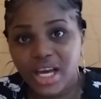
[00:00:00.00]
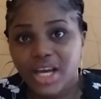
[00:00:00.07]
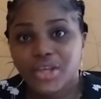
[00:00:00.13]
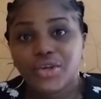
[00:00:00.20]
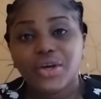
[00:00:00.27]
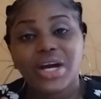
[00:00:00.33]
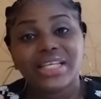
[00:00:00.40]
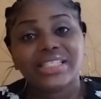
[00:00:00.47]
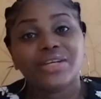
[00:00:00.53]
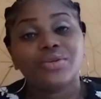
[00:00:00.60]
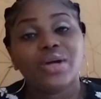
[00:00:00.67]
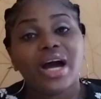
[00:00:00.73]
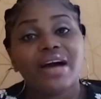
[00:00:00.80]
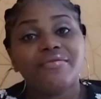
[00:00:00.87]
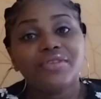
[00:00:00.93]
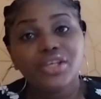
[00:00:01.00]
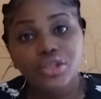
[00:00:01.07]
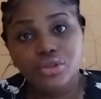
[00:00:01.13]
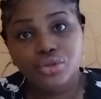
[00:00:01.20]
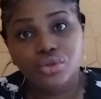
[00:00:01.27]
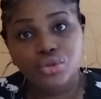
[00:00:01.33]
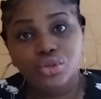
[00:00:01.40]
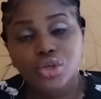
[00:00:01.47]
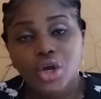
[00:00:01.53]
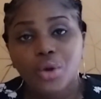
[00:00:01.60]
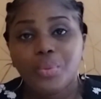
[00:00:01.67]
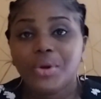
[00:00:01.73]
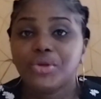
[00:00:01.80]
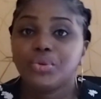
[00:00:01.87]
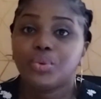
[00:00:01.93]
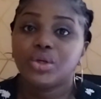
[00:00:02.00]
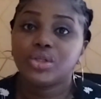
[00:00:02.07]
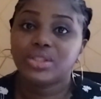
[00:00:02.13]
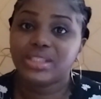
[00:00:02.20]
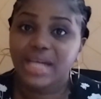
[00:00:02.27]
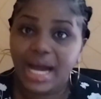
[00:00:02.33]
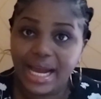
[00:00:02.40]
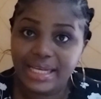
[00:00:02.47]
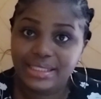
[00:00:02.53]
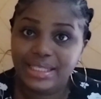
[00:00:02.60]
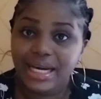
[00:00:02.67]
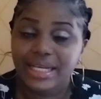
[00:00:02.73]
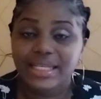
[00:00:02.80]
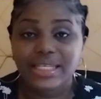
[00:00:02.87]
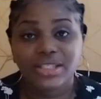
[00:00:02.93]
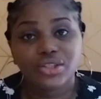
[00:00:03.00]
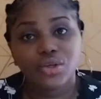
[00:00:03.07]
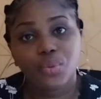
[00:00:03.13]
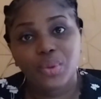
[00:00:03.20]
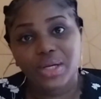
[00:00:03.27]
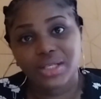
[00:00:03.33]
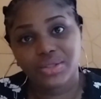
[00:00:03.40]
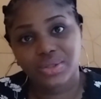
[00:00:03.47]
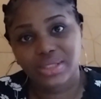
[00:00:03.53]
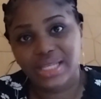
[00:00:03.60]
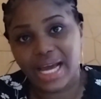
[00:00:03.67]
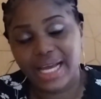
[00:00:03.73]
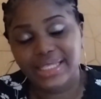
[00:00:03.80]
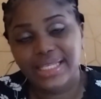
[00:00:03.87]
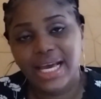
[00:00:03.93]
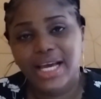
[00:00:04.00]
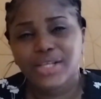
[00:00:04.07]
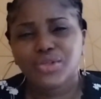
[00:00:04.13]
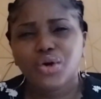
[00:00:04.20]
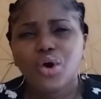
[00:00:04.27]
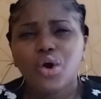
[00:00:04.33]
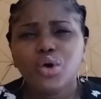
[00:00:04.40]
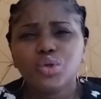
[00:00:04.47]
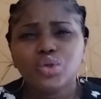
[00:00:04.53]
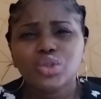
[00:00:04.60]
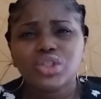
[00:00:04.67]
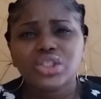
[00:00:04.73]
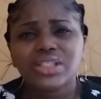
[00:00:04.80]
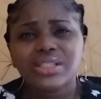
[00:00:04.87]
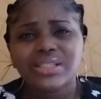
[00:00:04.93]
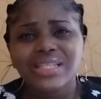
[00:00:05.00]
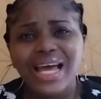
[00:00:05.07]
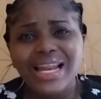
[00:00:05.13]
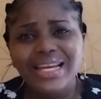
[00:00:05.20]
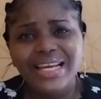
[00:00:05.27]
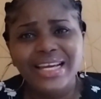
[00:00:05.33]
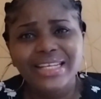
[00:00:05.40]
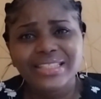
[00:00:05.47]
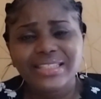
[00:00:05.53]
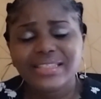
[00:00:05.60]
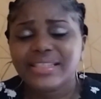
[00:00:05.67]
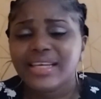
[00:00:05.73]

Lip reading: you guys are going to have issues when you want to tithe and he's not willing to tithe. So all those salient